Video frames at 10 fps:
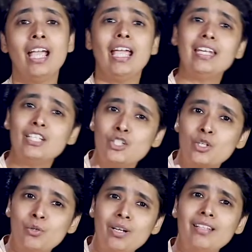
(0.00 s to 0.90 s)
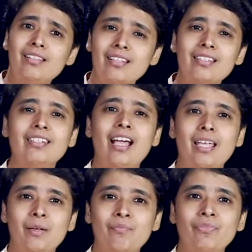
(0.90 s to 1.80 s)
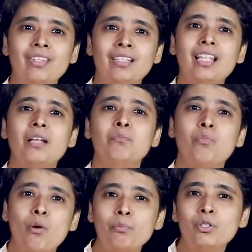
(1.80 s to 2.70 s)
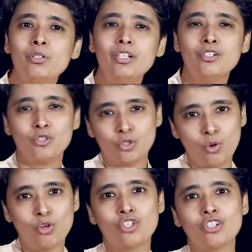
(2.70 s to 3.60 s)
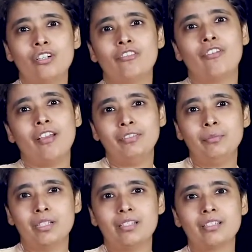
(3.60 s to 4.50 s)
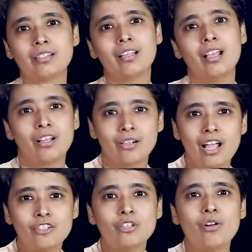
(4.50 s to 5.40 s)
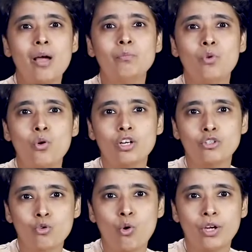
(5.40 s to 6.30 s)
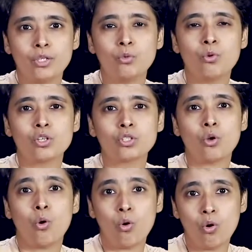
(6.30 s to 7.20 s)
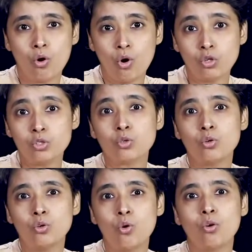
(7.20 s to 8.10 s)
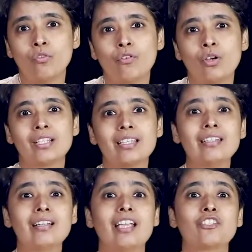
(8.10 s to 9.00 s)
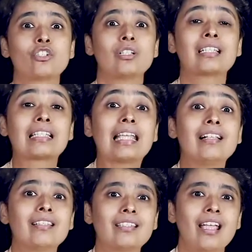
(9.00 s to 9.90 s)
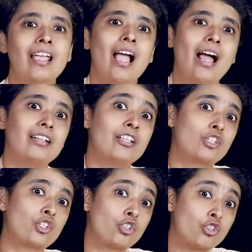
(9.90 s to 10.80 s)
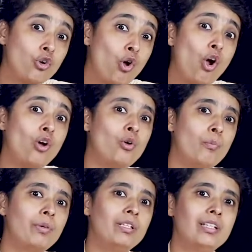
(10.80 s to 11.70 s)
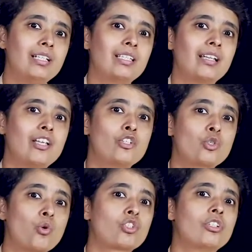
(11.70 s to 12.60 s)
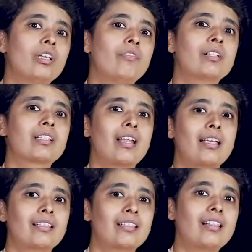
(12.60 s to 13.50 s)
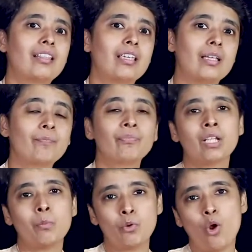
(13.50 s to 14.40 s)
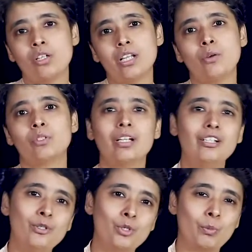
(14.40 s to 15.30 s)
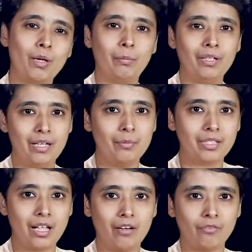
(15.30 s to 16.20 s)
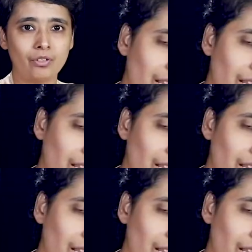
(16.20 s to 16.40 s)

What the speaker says: It is during this time that popular social reformist Raja Ram Mohan Roy, who was also known for his intellectual skills and his strong opinions against social evils like sati, brought out a newspaper himself.